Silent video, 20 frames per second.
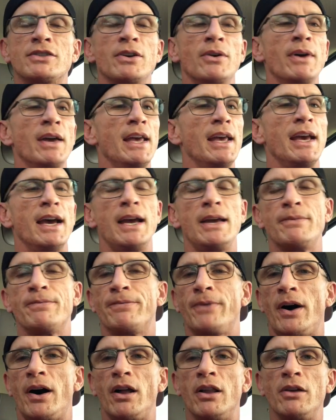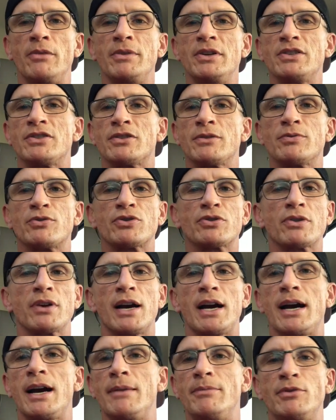So, hey, follow me,
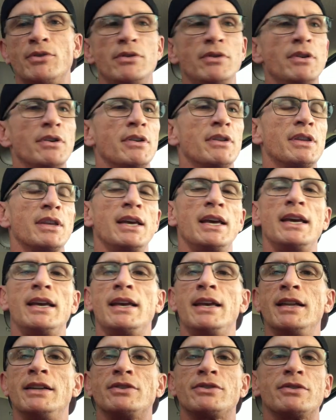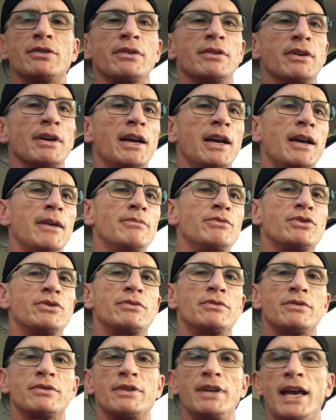subscribe, do your thing, Instagram,
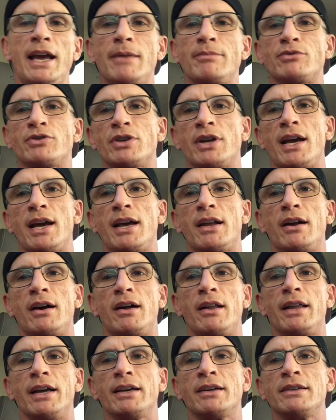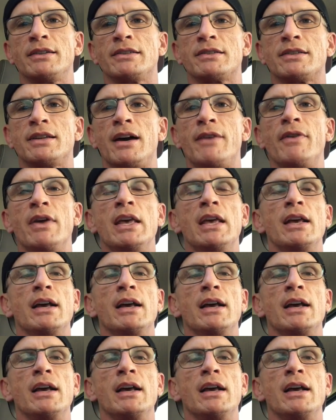Snapchat, all that good stuff.